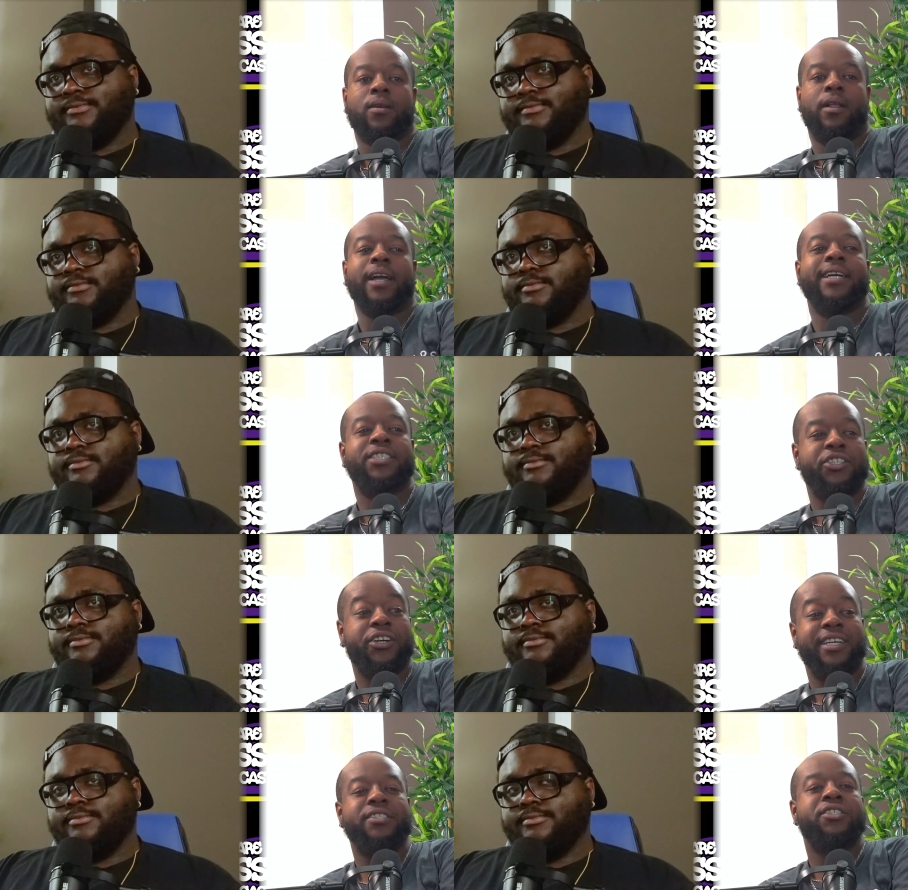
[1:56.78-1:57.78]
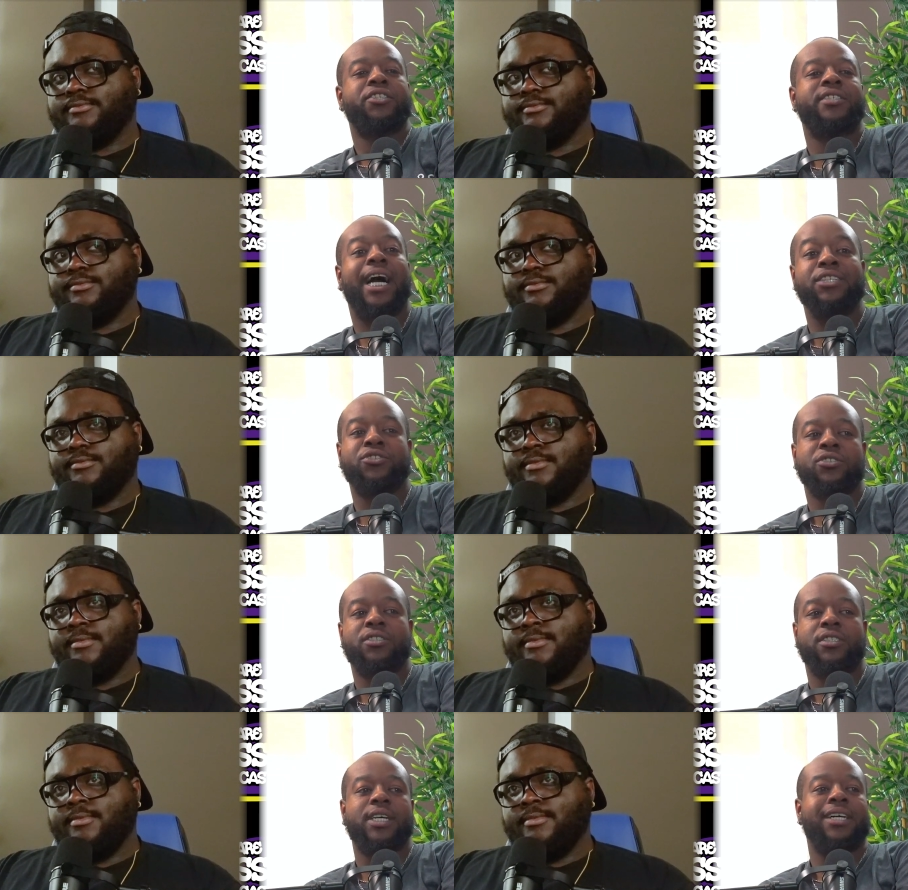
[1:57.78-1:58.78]
Speaker 1: Like, is there is there
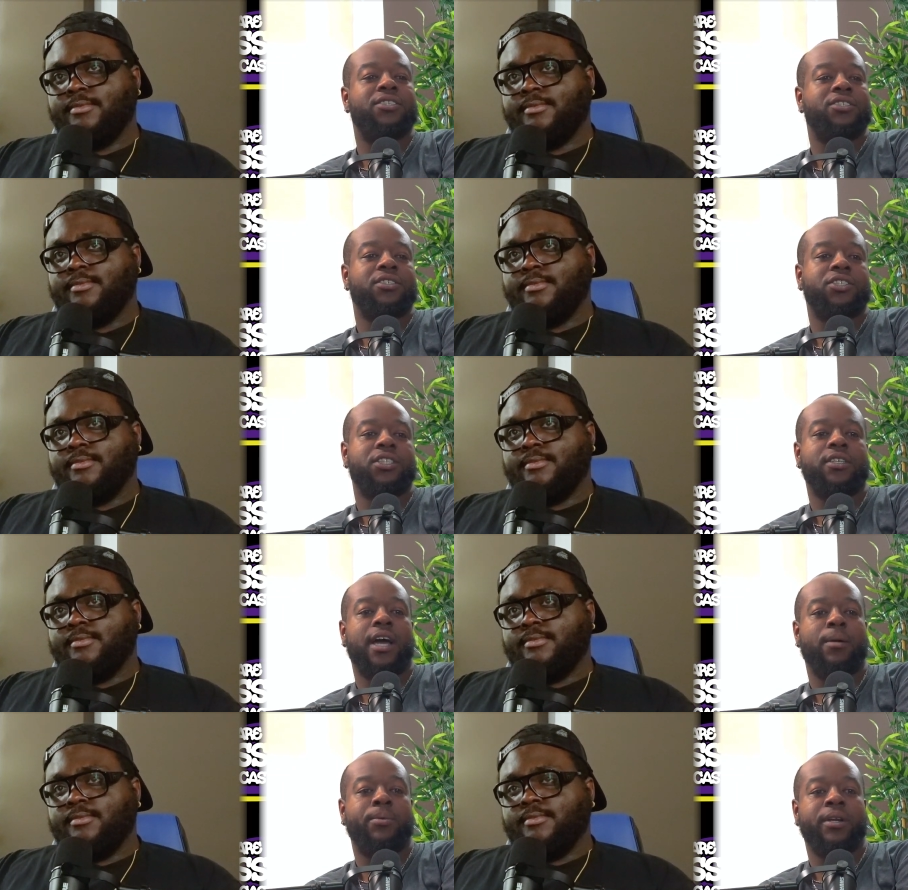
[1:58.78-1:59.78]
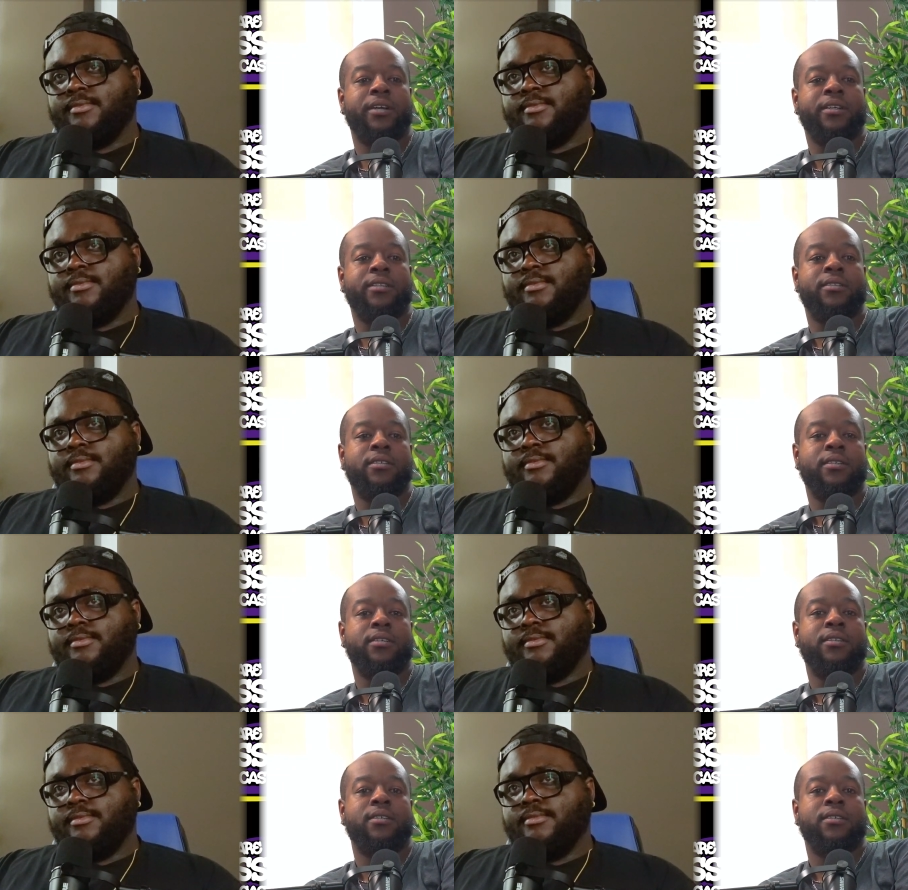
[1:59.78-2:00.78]
natural disasters and shit happening in,
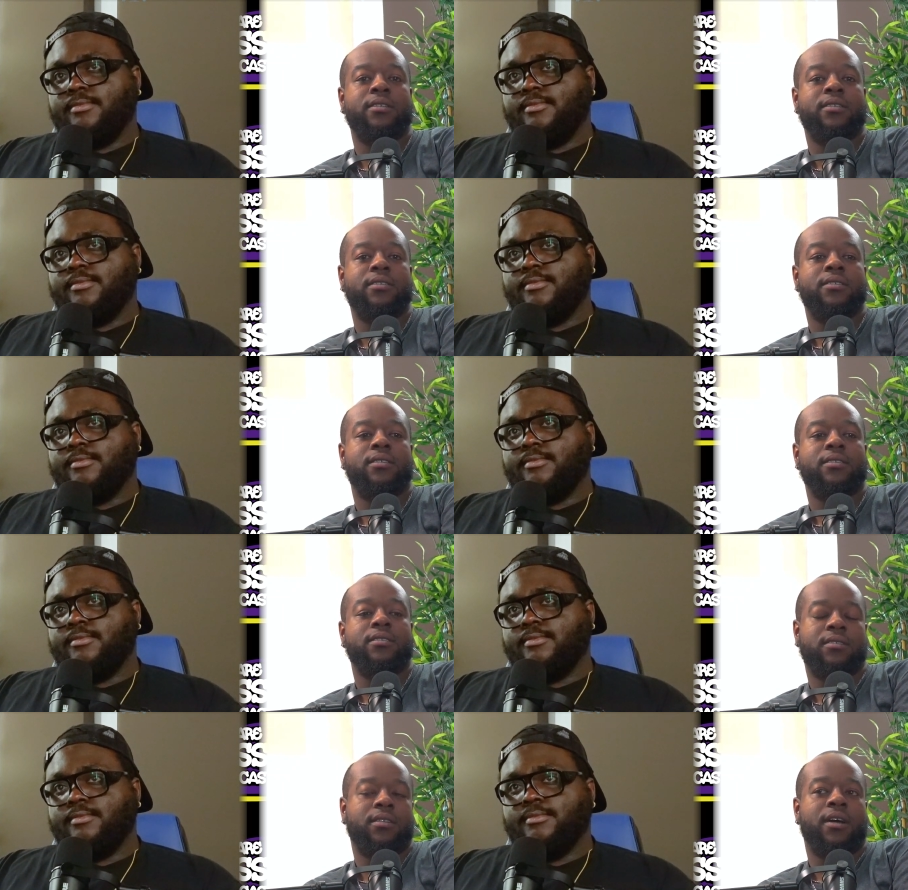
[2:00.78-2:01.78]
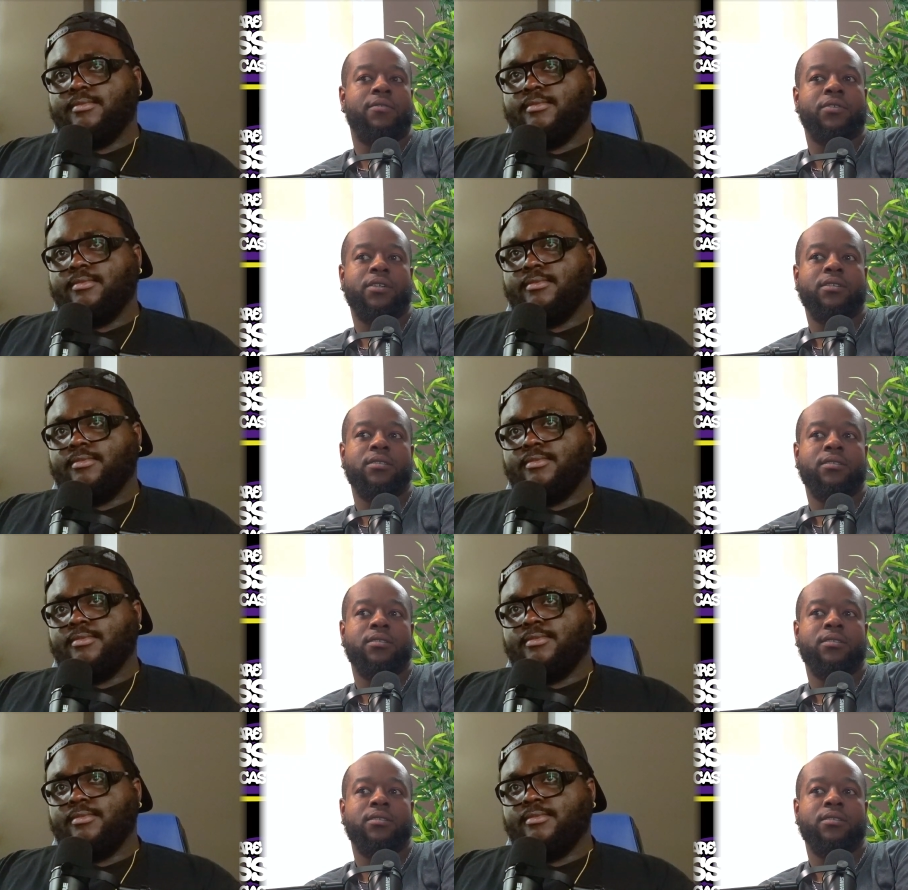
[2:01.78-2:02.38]
in Africa?